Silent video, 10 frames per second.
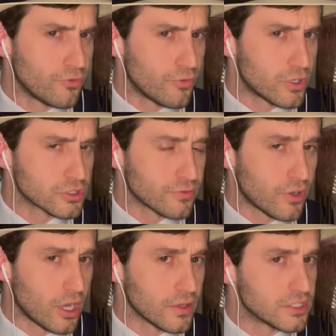First of
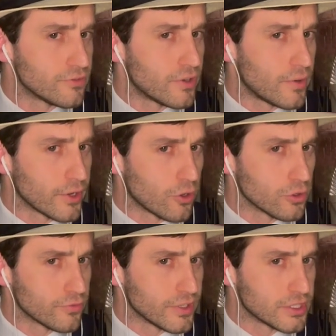all, it's a very
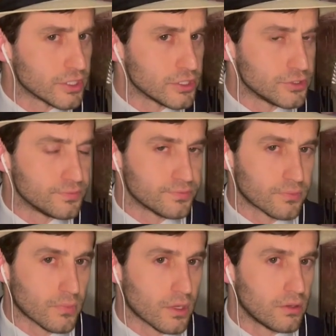old vintage.
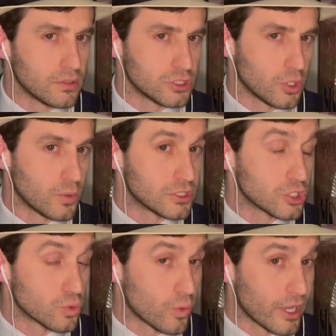So it's a
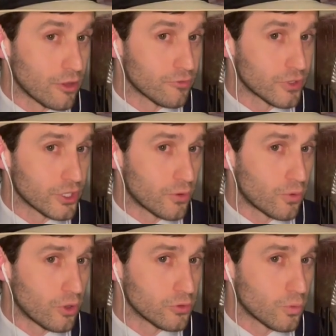
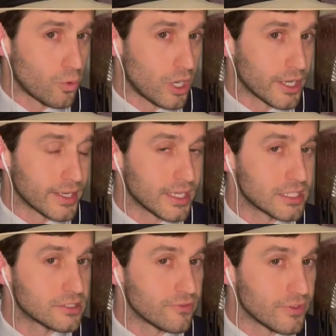12-year-old wine.
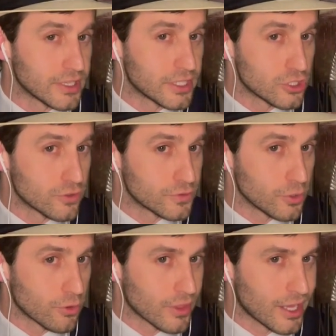It's a vintage of
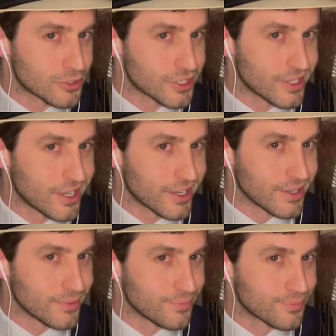2009.